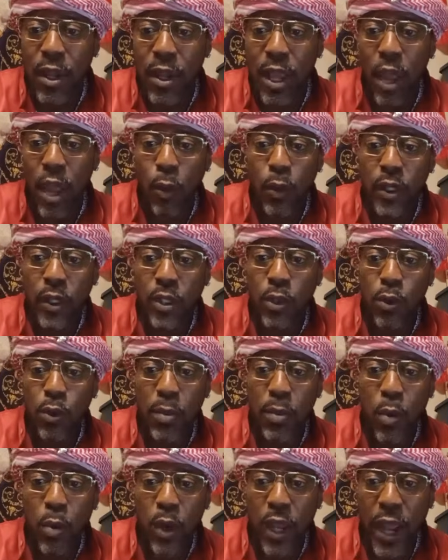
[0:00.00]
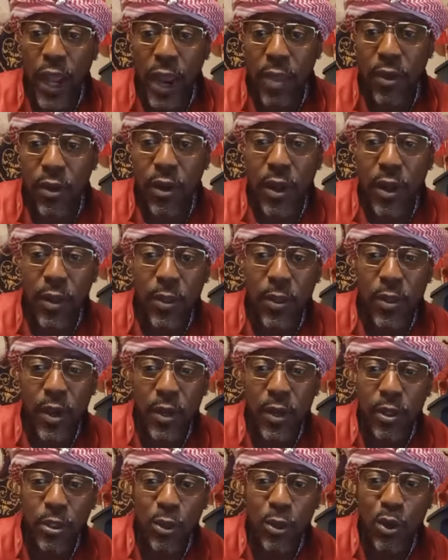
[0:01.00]
And when two or more gather, there
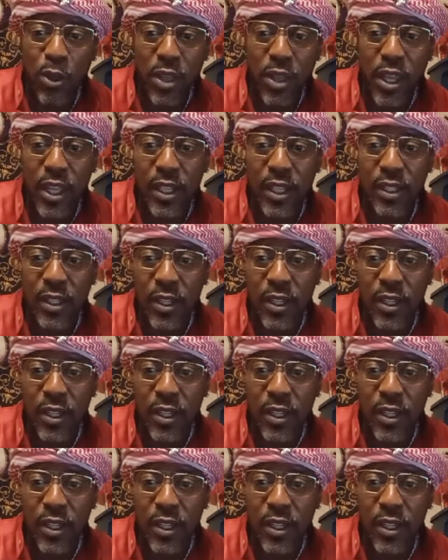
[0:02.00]
the truth is.